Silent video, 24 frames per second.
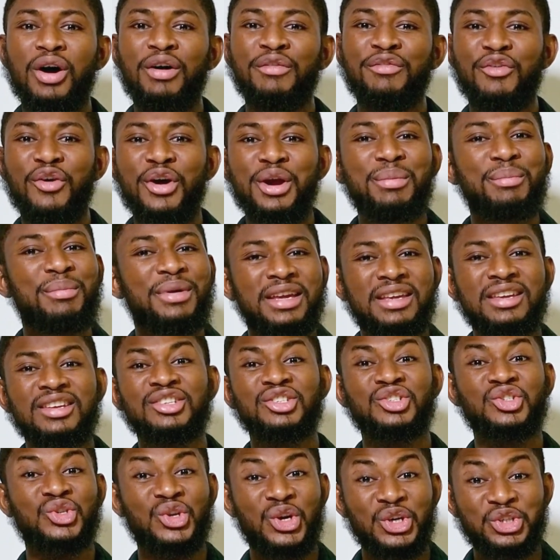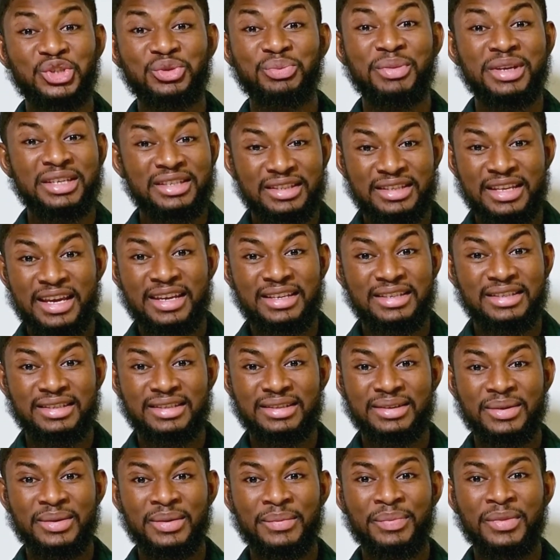you avoid making such
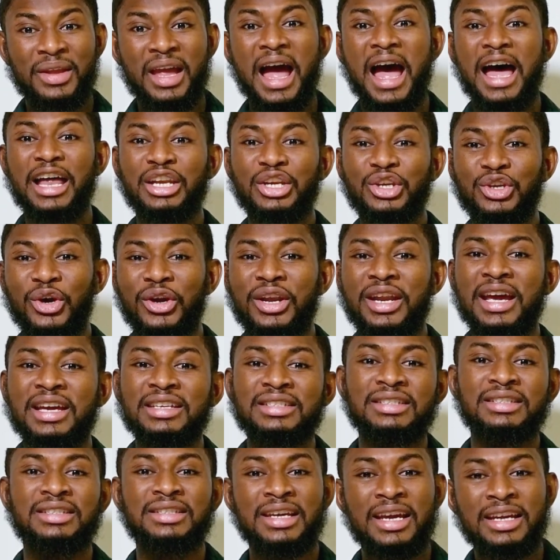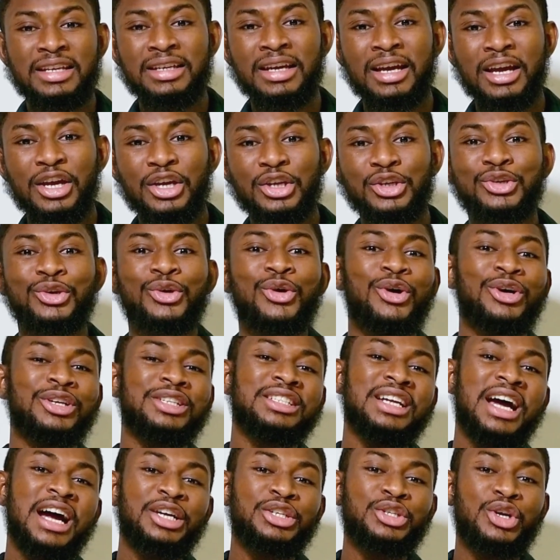mistakes and don't hesitate to
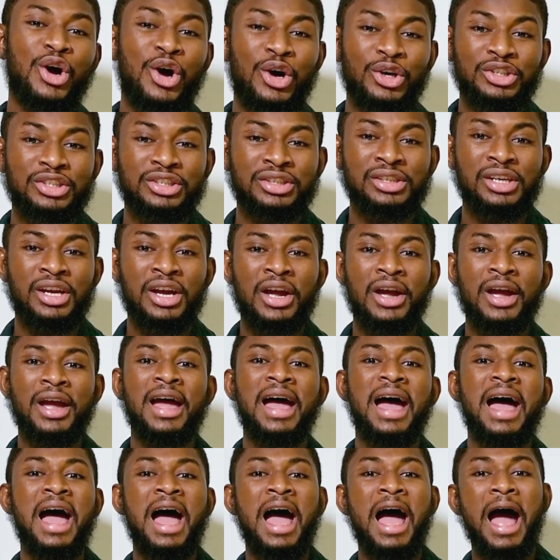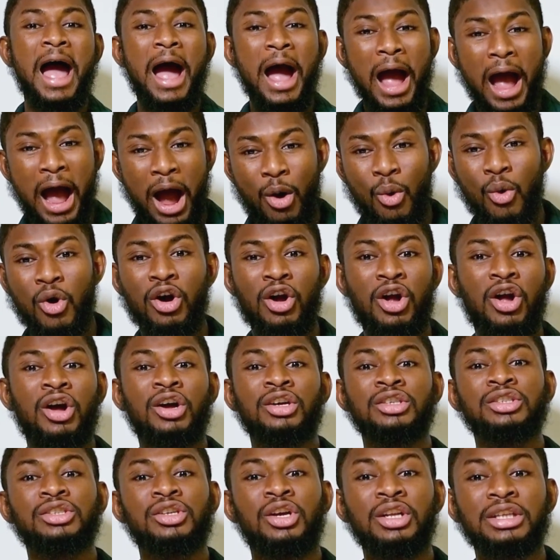contact us. Our
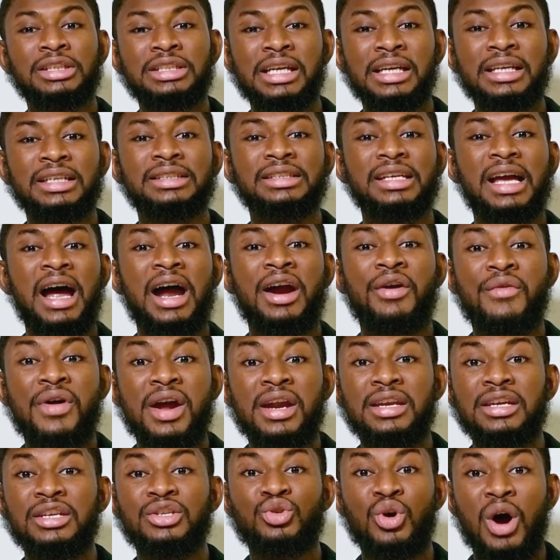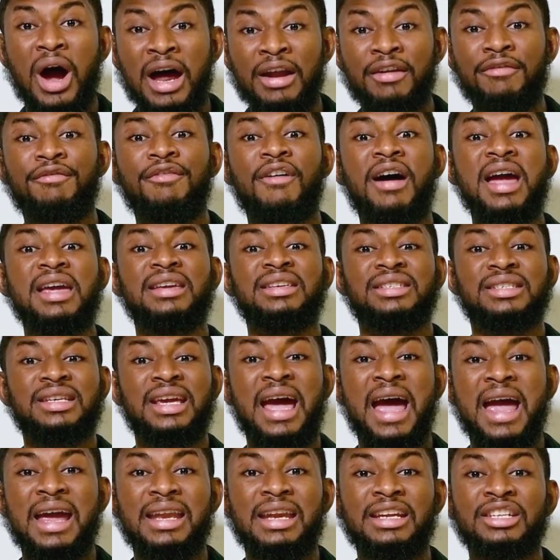consultants are ready to advise,
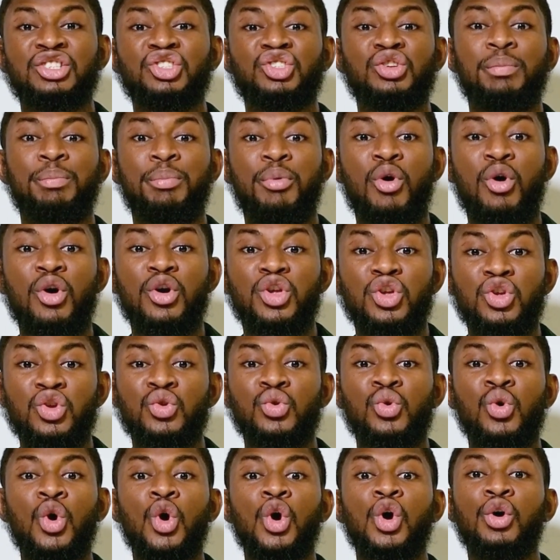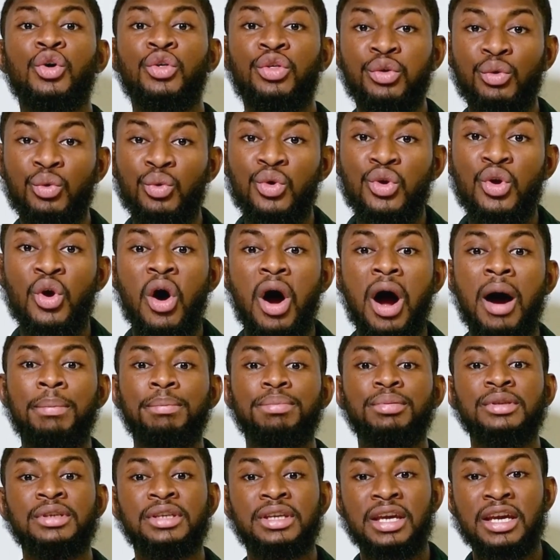guide and support you through your
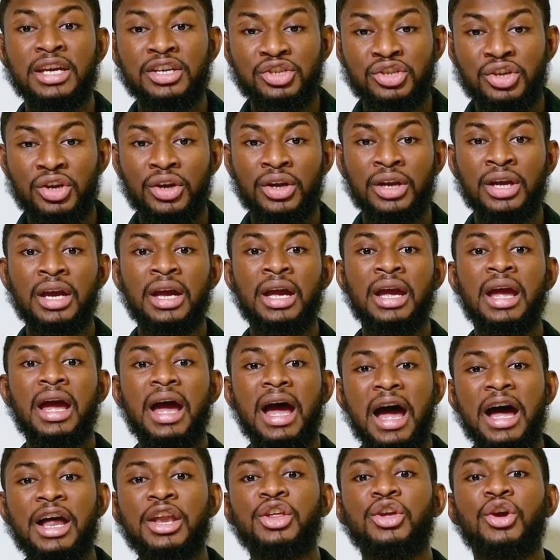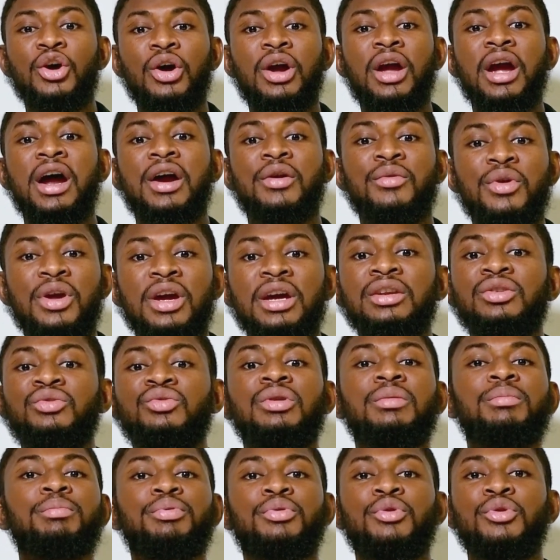application and your career
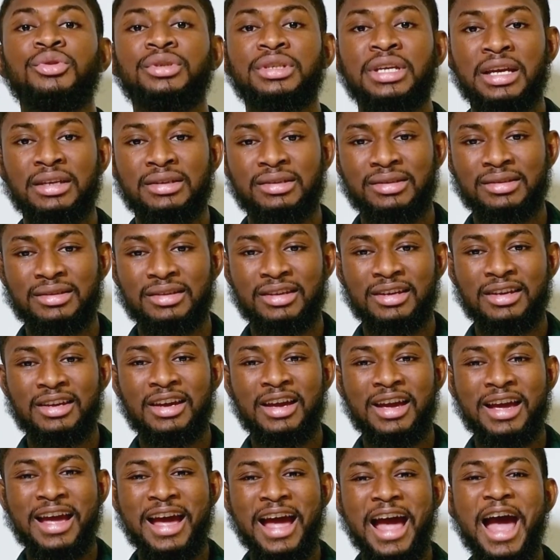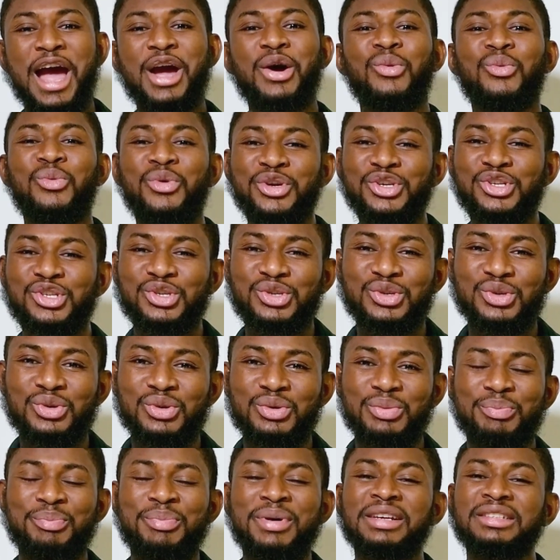dream process. I wish
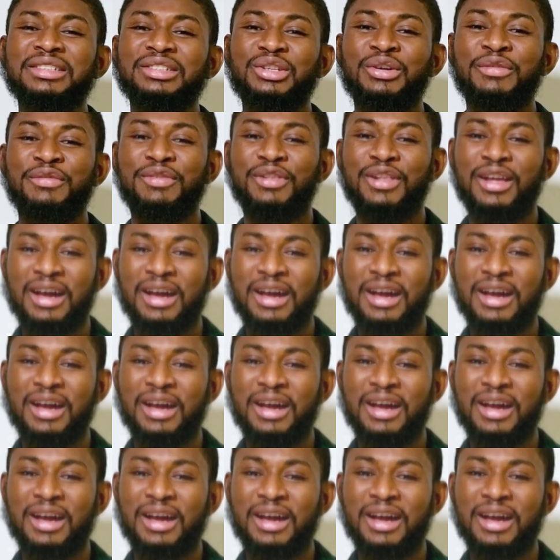you best of